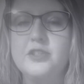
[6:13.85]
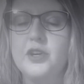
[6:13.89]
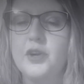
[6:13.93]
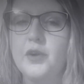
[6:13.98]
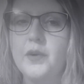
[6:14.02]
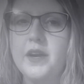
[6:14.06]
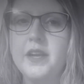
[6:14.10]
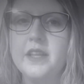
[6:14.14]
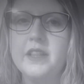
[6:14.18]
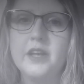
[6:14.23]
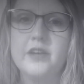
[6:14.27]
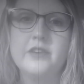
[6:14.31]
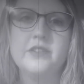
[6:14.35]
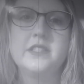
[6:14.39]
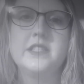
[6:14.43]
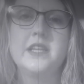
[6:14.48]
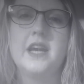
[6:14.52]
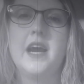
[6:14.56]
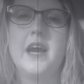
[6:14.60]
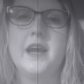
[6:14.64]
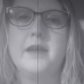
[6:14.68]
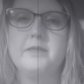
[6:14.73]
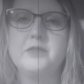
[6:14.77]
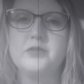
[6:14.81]
during those
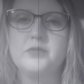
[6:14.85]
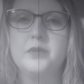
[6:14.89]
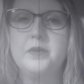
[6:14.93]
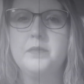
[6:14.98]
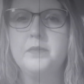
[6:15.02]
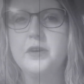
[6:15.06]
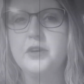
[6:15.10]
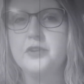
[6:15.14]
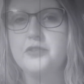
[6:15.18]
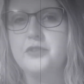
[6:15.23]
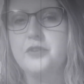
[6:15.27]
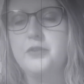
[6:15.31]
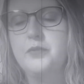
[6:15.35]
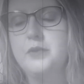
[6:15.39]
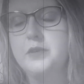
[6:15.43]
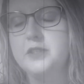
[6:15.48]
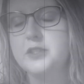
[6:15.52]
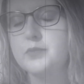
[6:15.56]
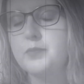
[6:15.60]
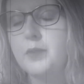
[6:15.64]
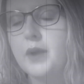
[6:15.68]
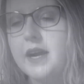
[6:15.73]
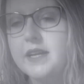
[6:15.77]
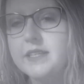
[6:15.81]
times when Mildred
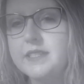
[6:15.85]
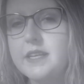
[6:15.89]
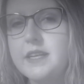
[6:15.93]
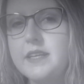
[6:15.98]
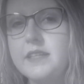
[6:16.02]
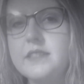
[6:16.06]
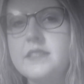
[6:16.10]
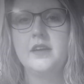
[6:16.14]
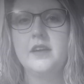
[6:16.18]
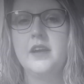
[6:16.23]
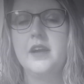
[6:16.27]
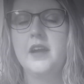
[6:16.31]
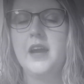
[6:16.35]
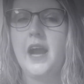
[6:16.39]
was present.